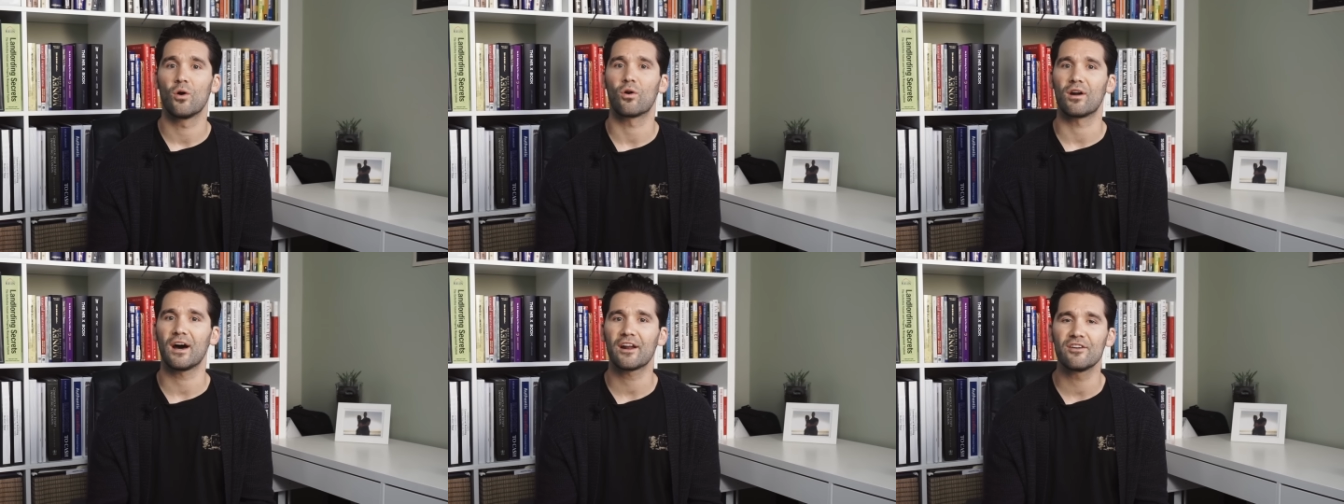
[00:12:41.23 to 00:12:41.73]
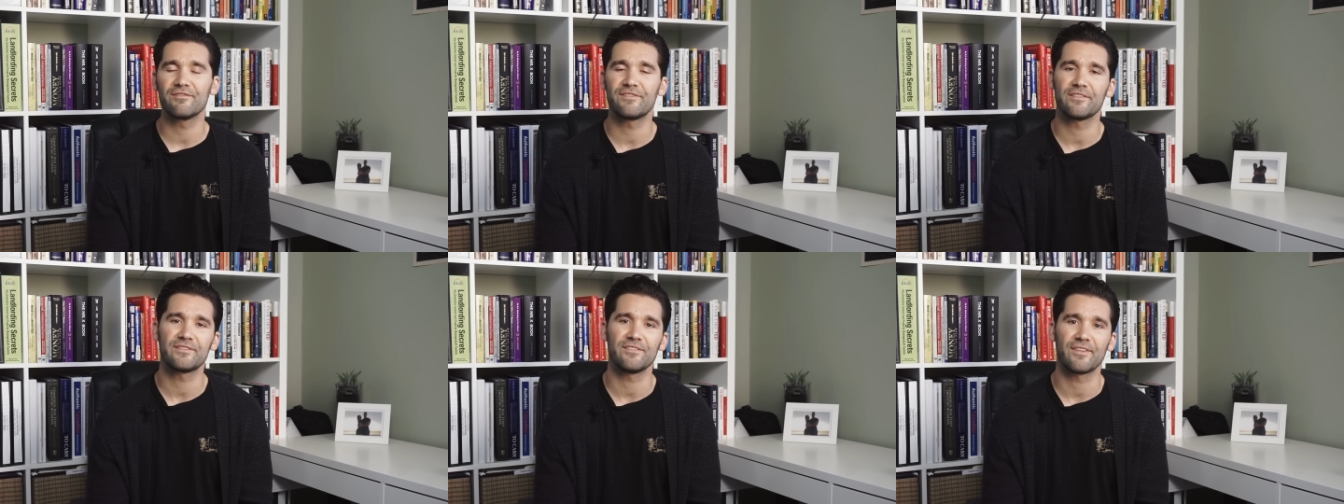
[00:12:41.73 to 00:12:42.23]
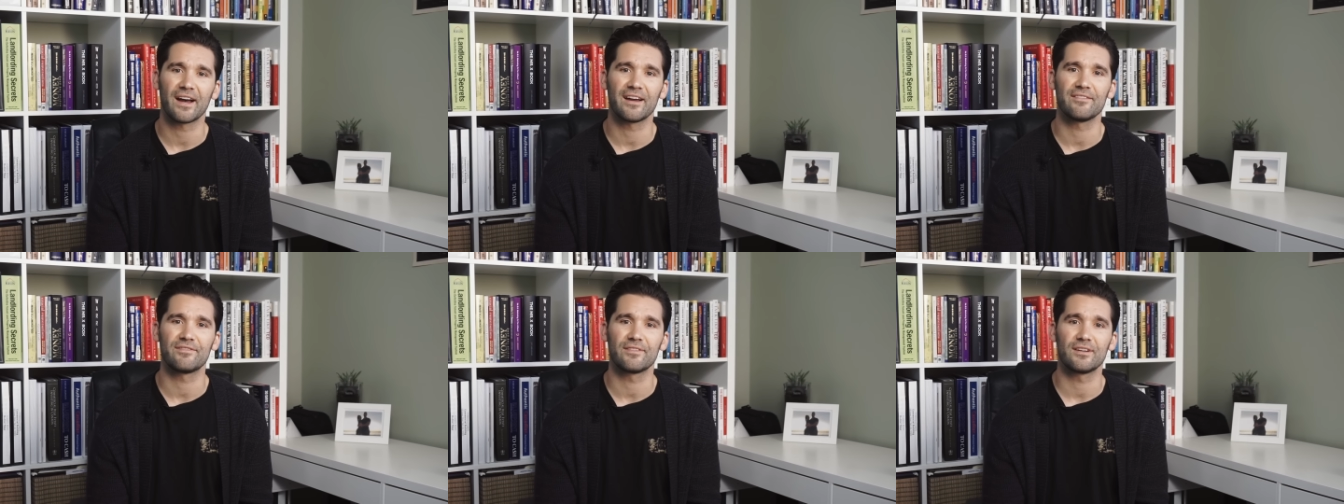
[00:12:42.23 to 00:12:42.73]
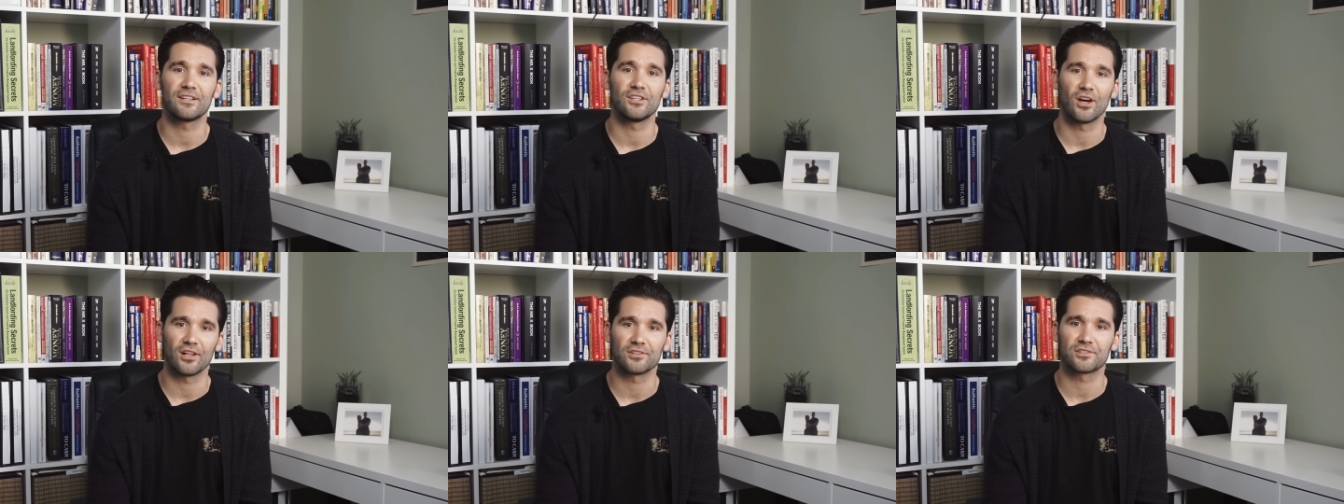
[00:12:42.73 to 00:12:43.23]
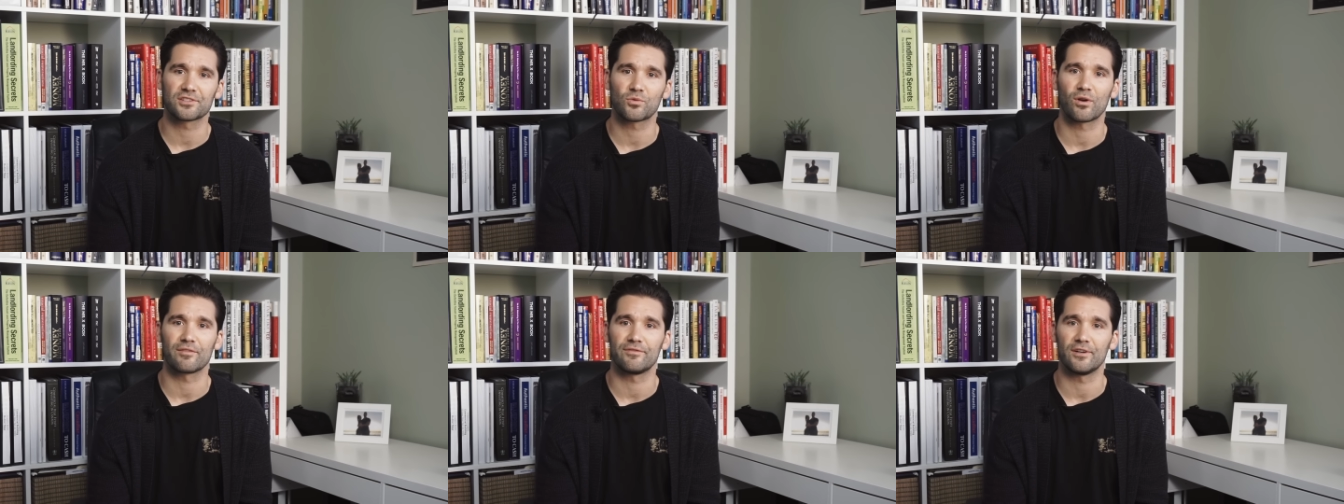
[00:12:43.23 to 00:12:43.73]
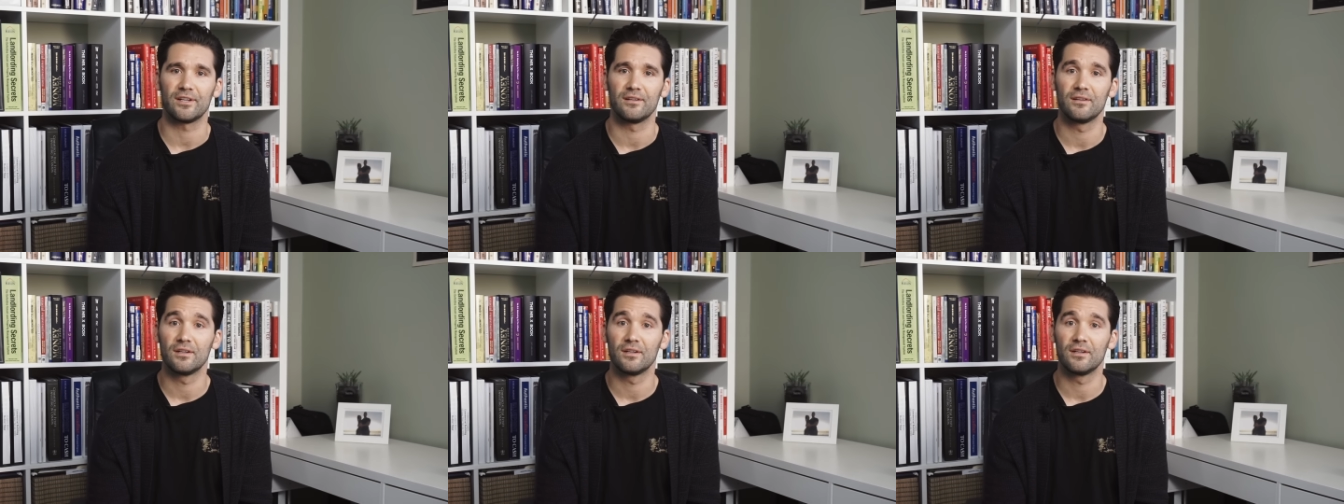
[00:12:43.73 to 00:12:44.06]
or $155 a square foot.